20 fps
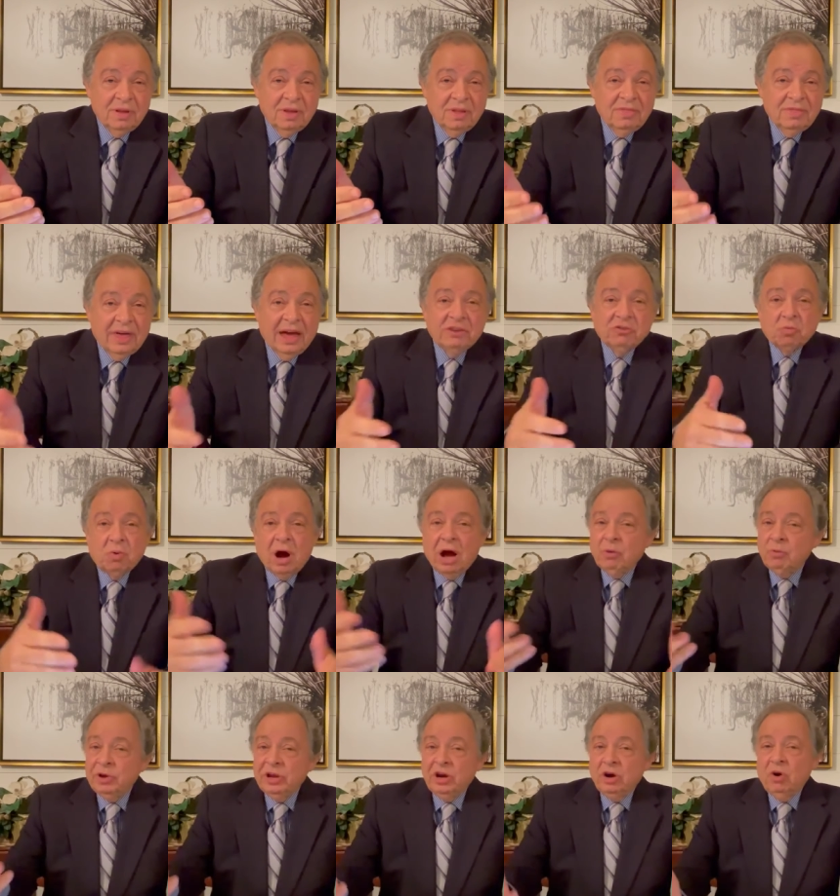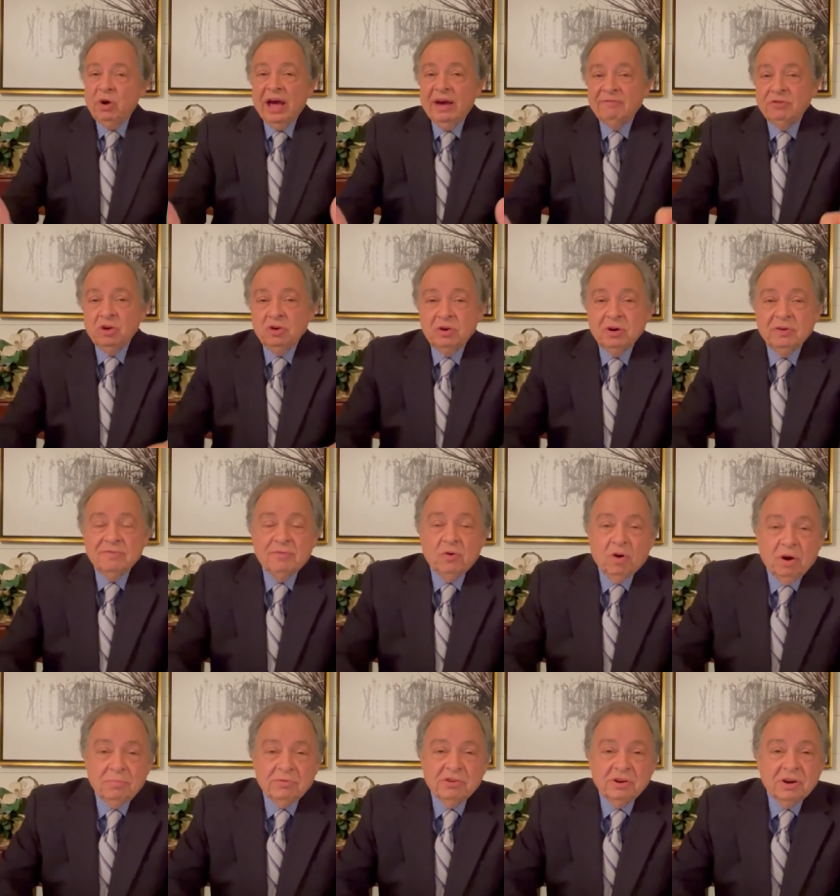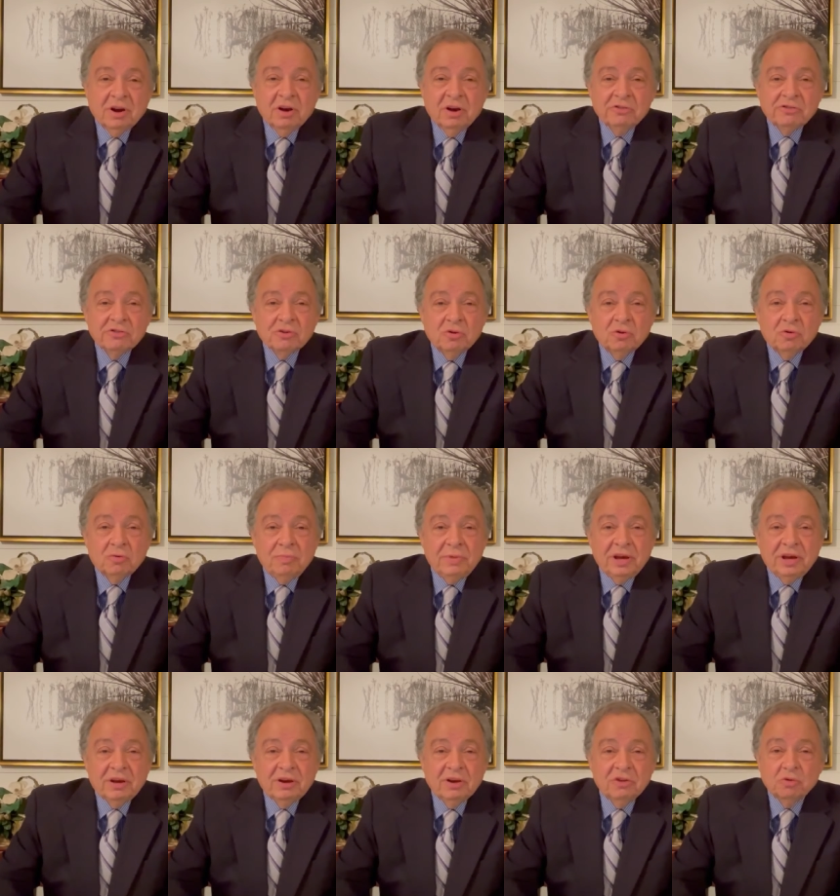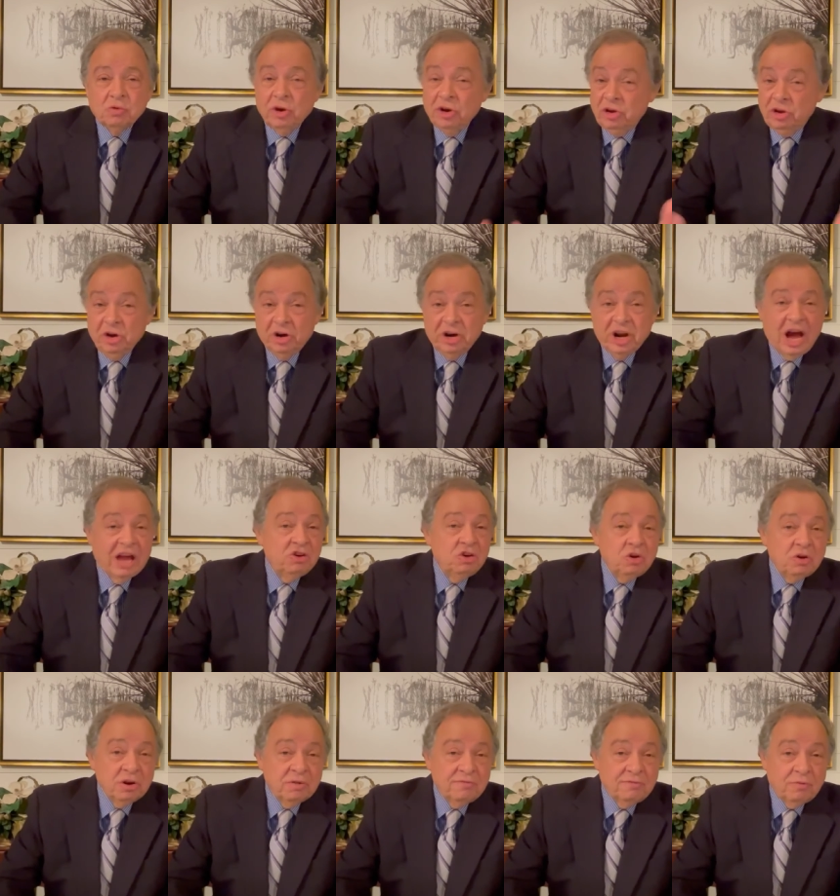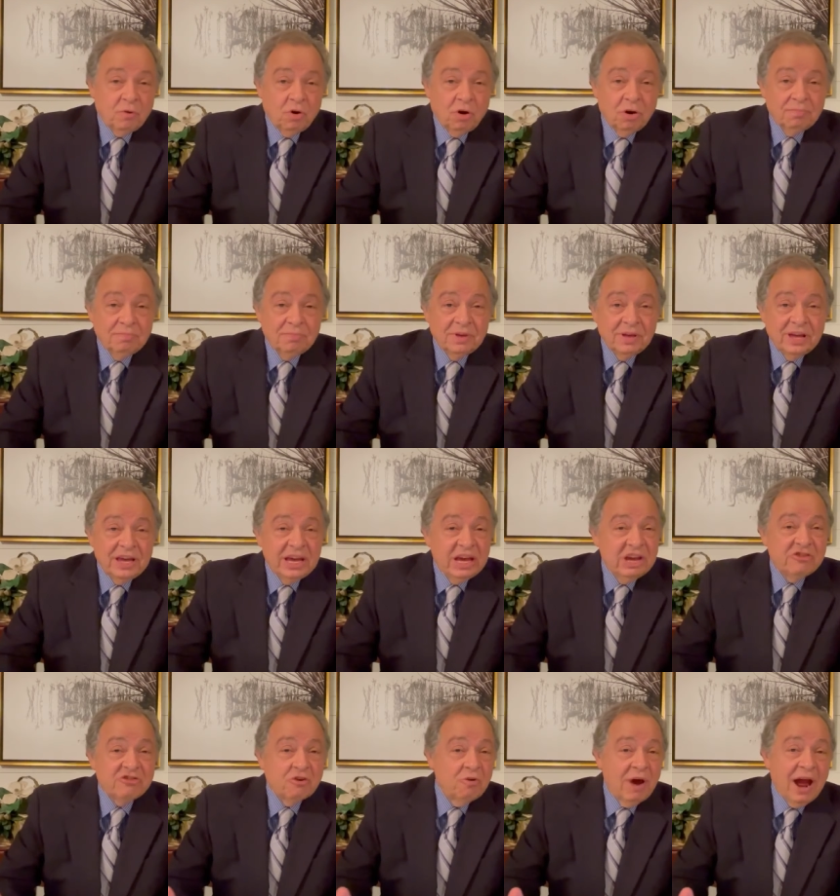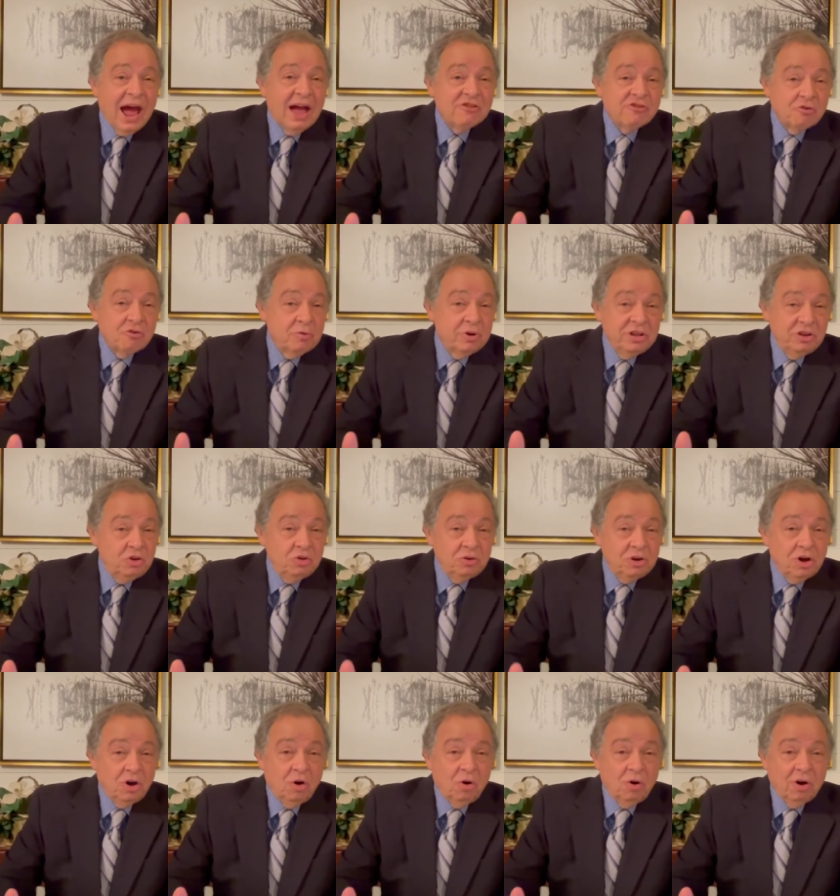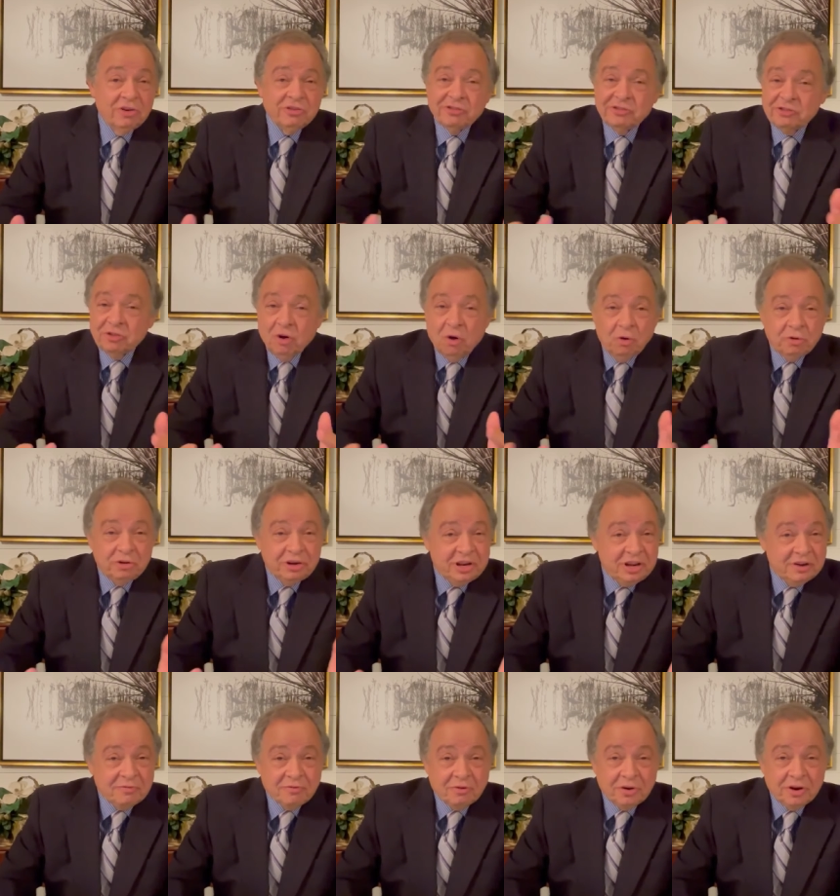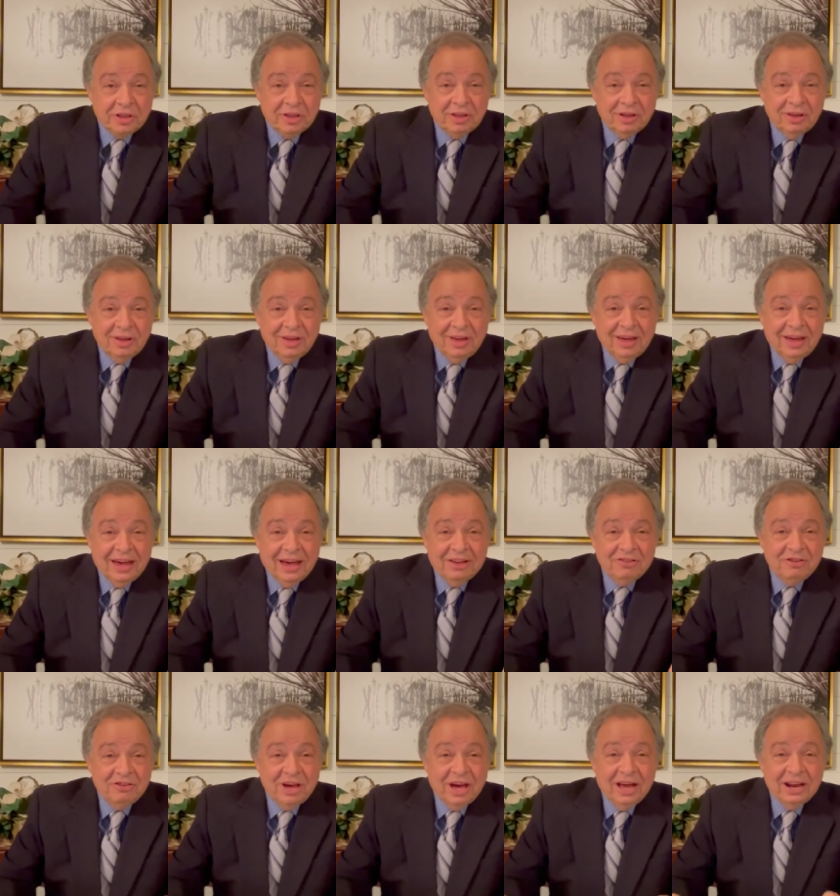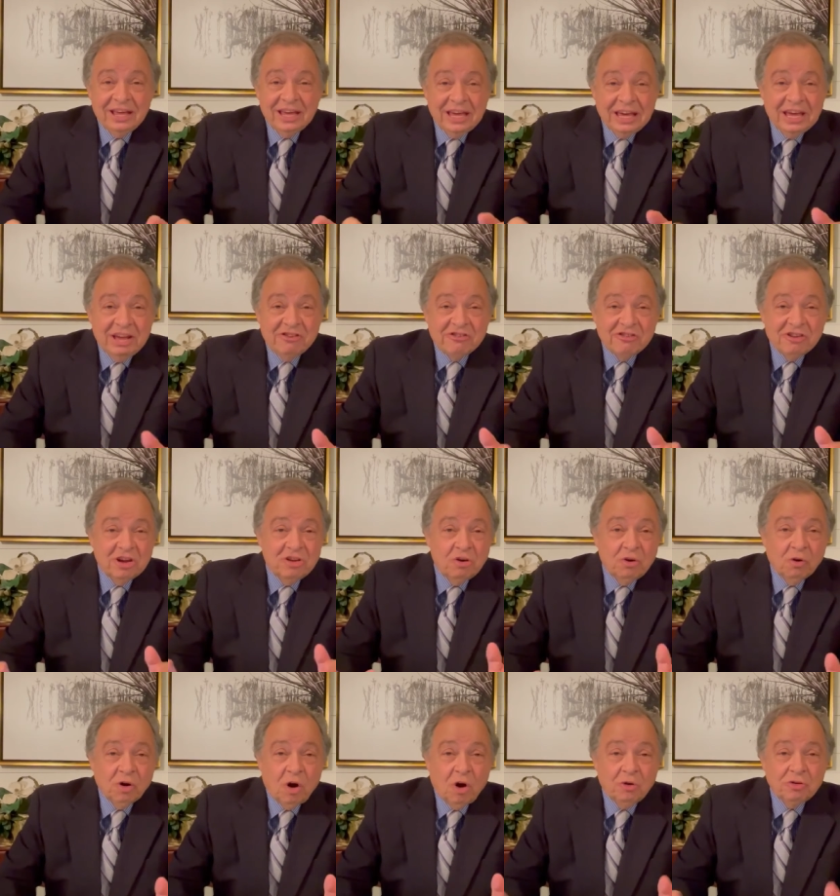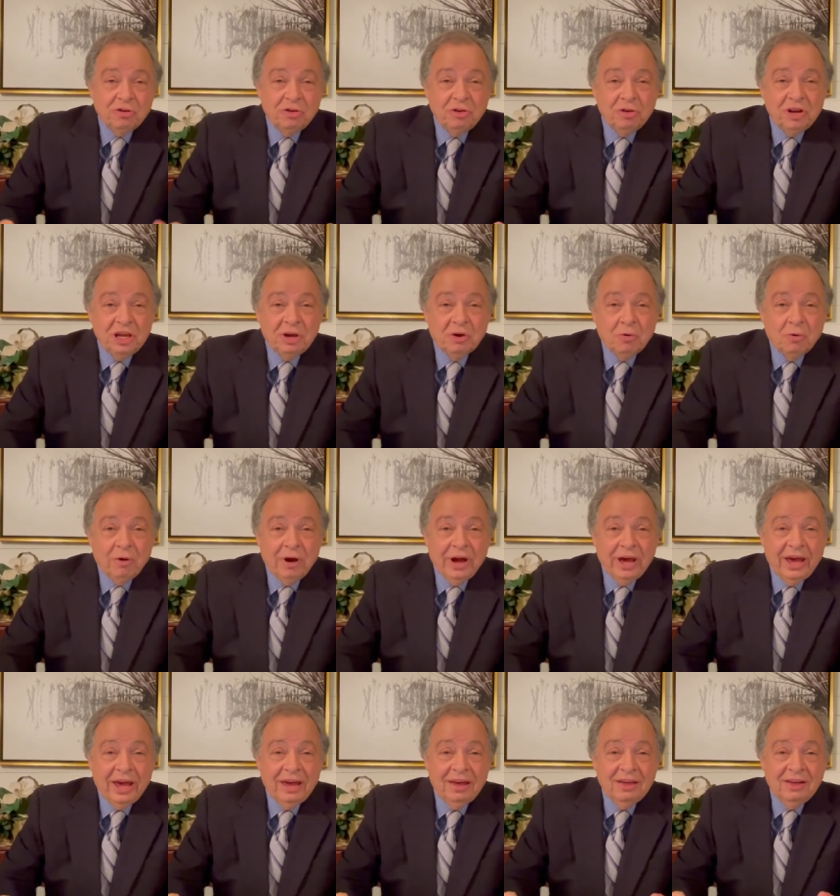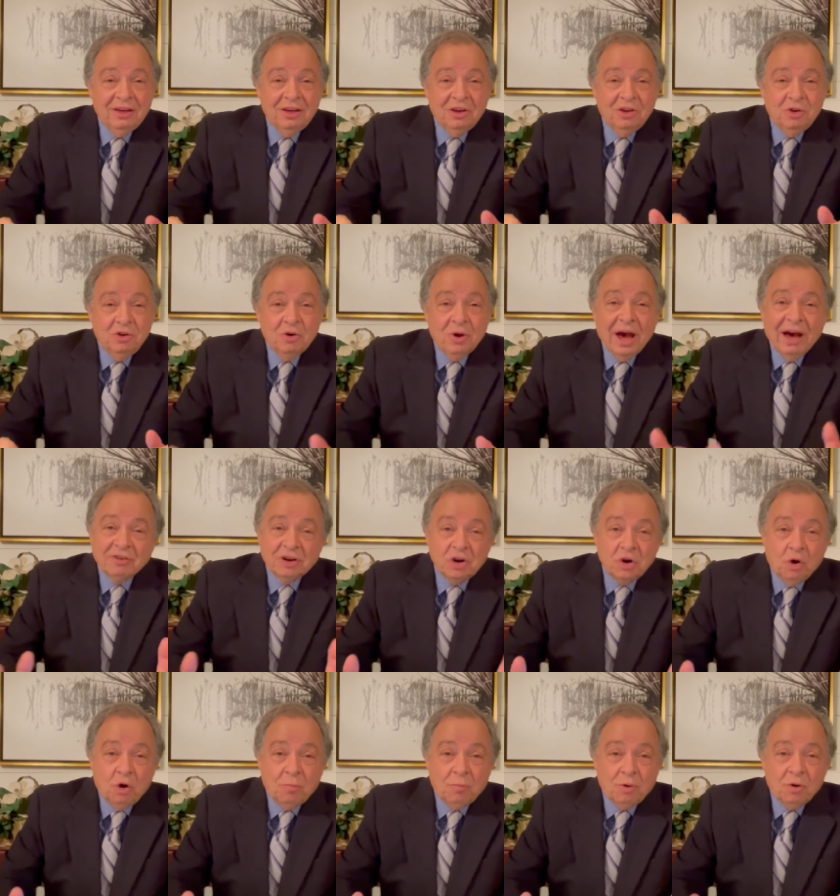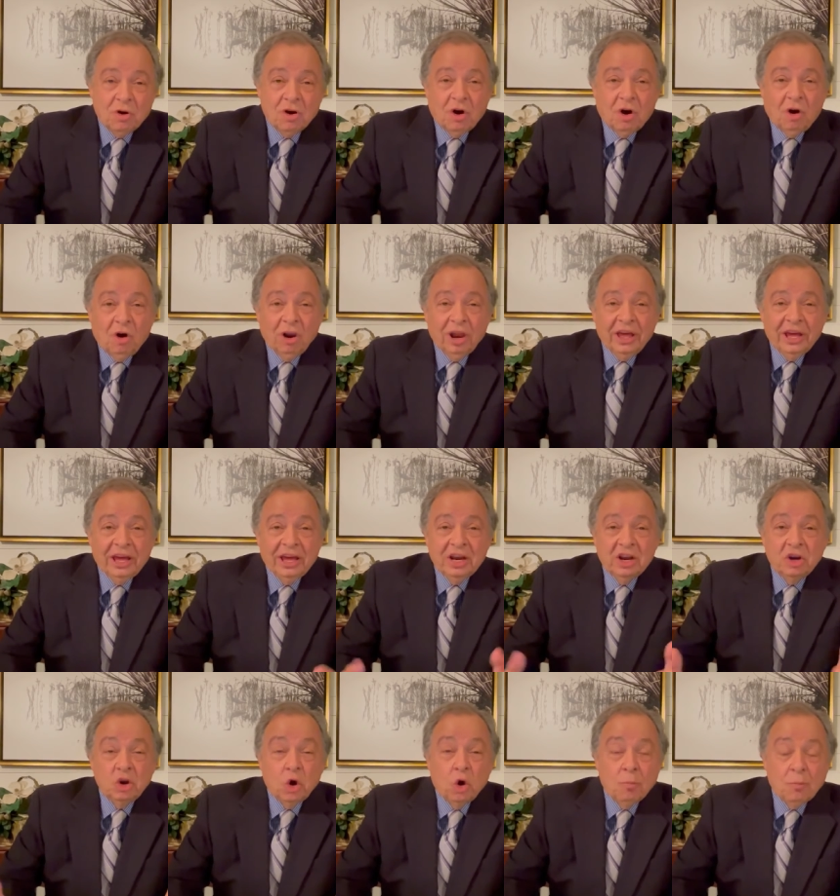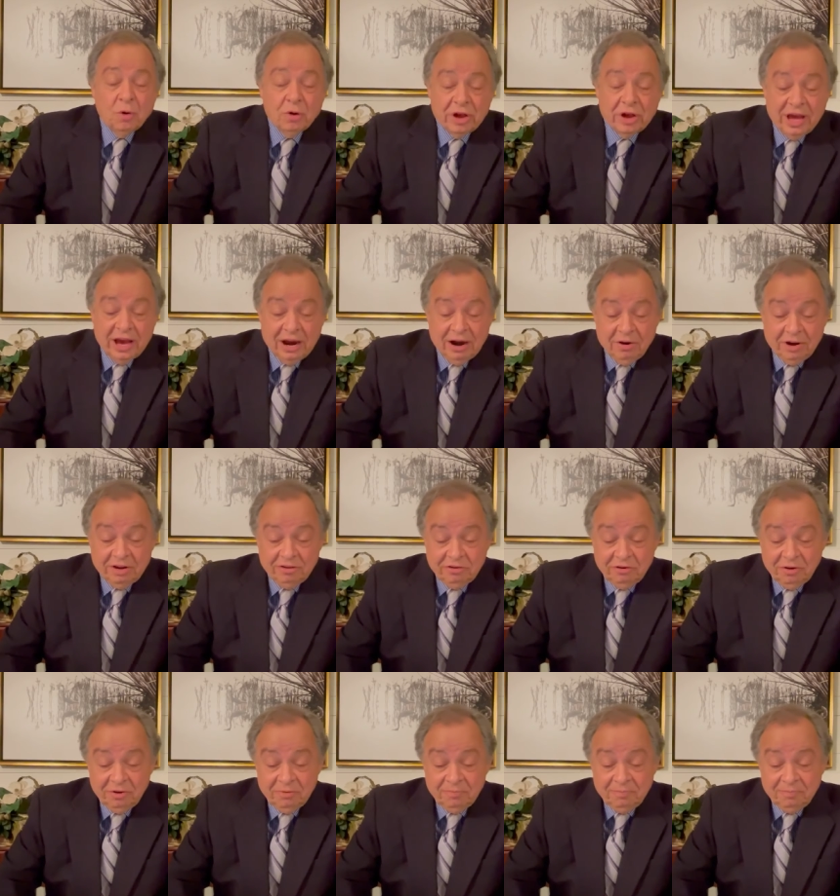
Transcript: That's why we don't have uniforms in our school because you're not uniform. Each graduate, you know, are so different and yet, each in your own unique way, you have a noble calling and a noble character.